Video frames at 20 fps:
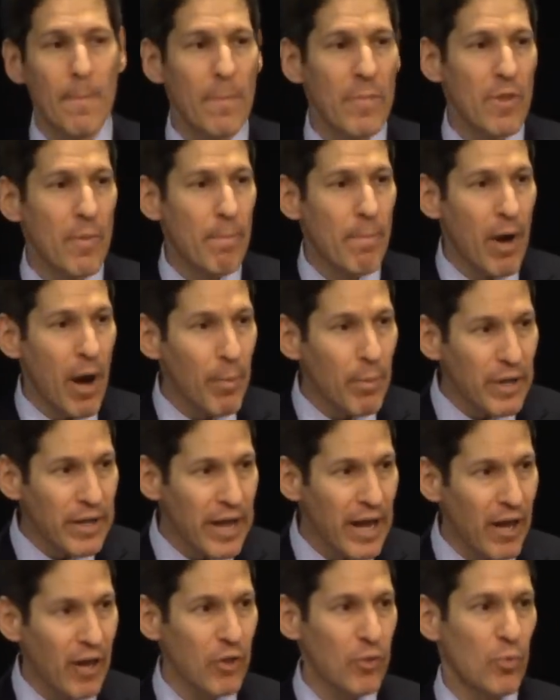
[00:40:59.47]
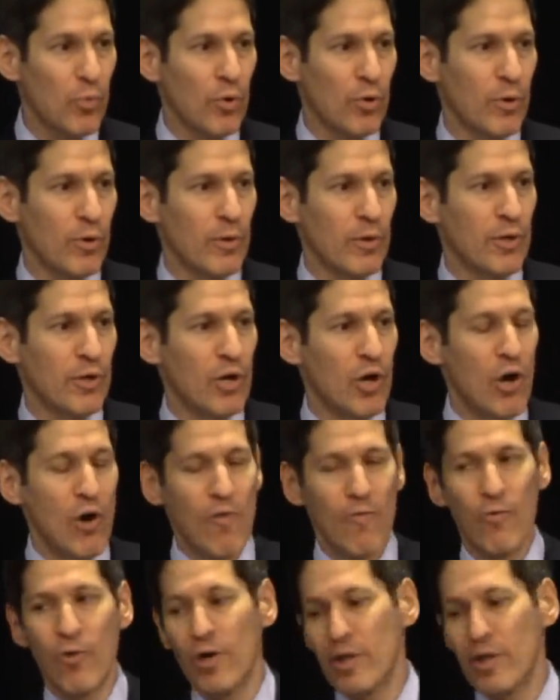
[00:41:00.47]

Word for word: the public health world for